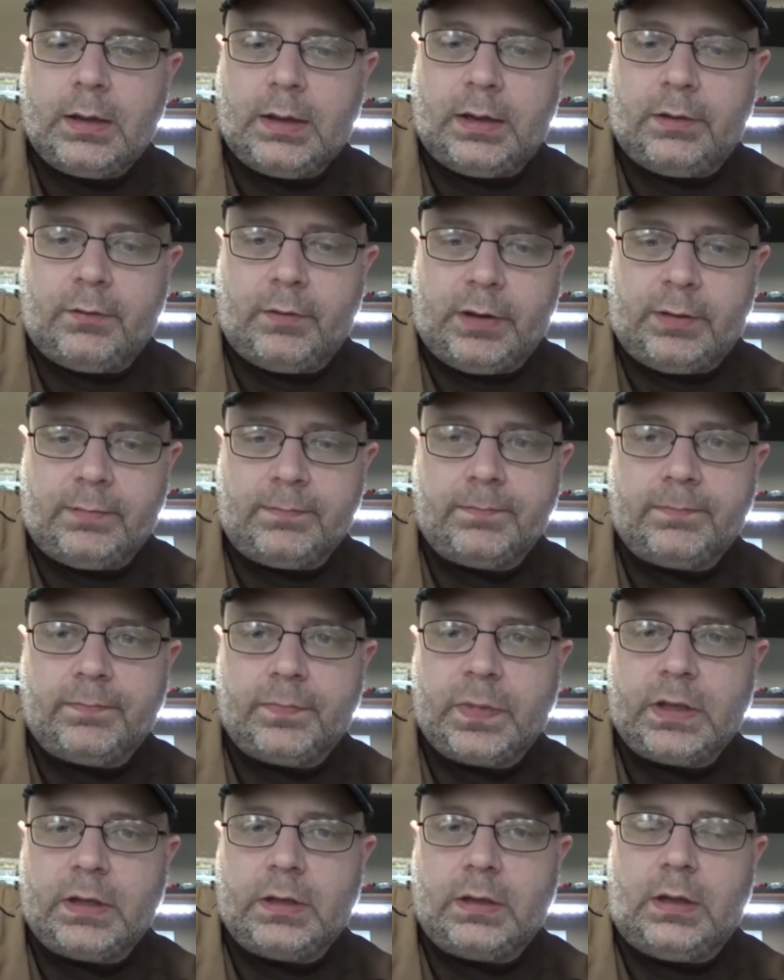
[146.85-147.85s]
anyway,
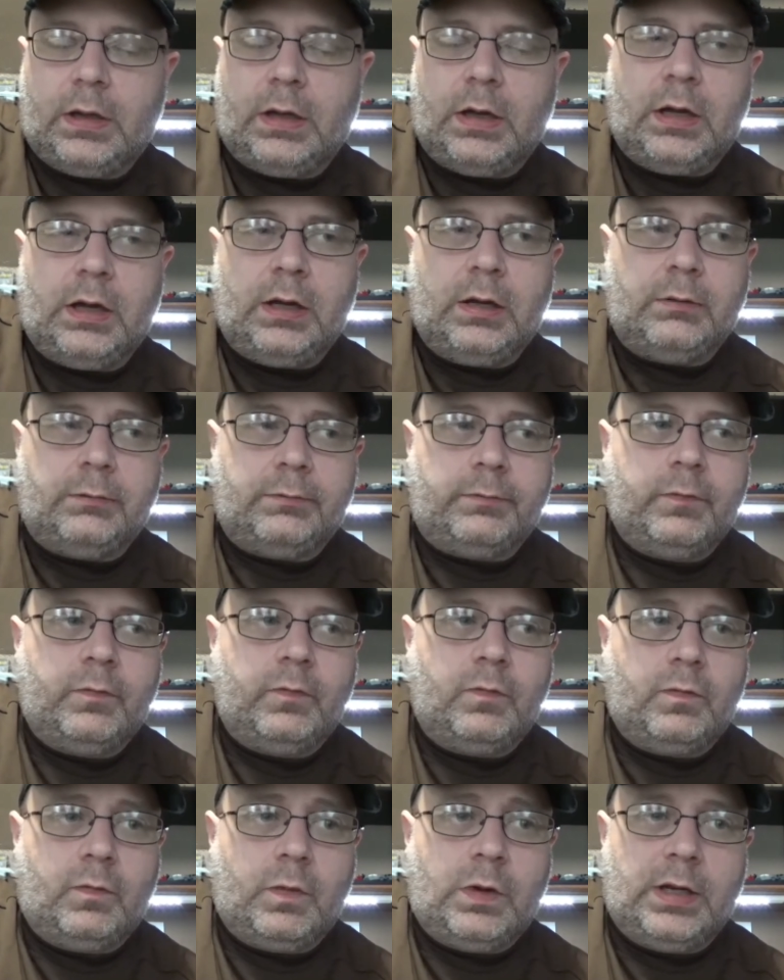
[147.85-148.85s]

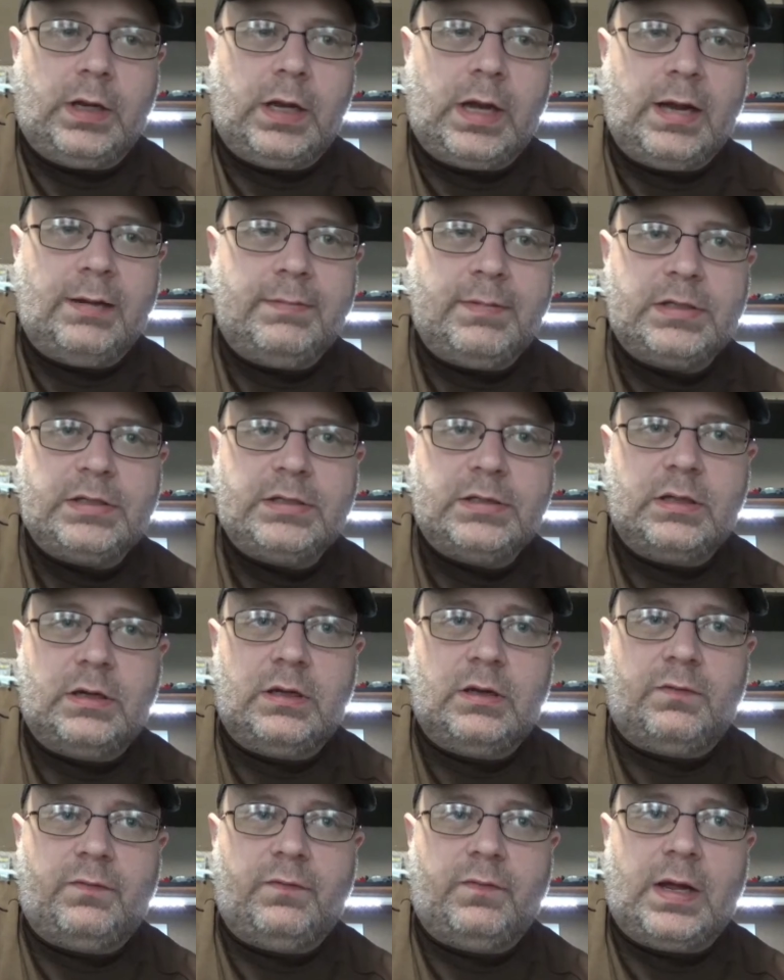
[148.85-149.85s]
what hobby
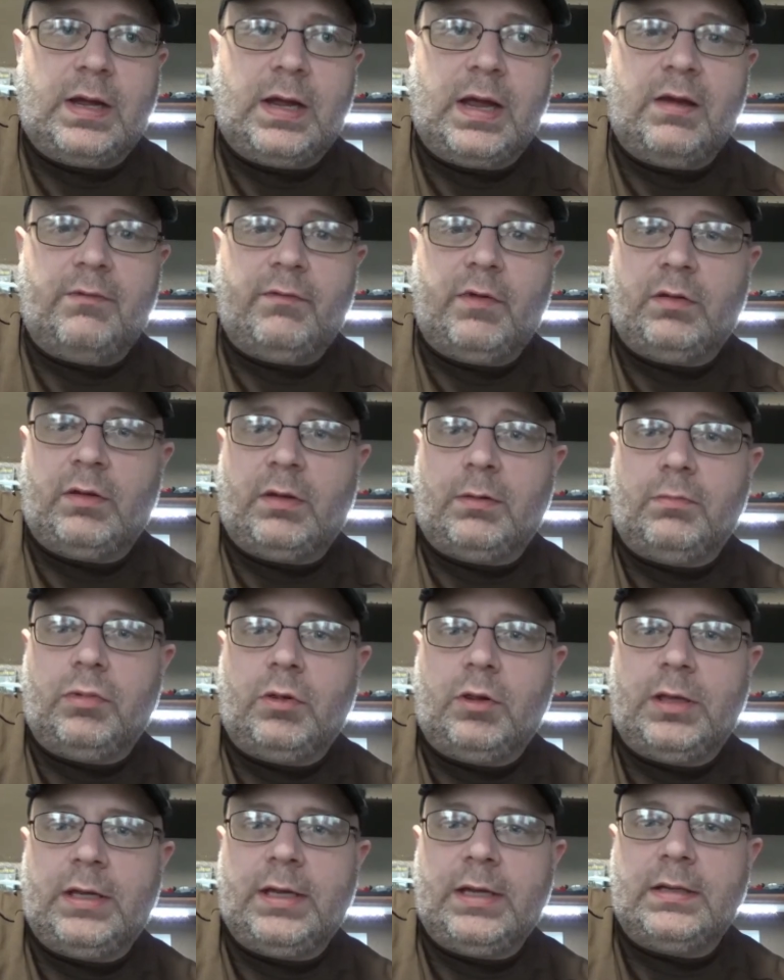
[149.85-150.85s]
stuff I have on the
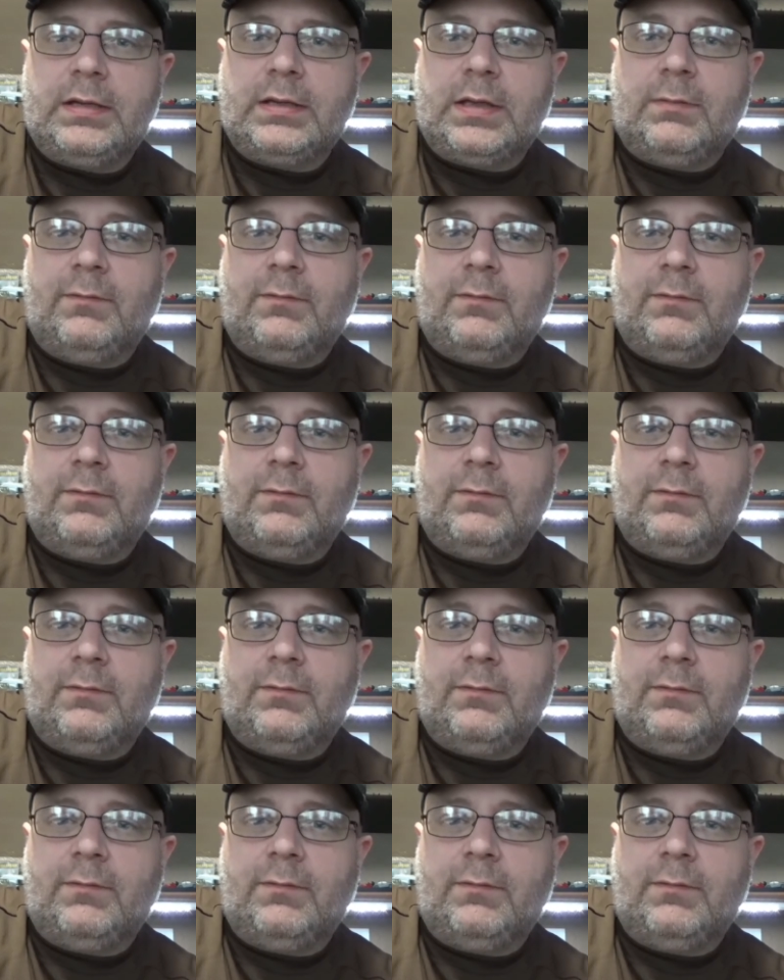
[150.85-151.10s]
plate?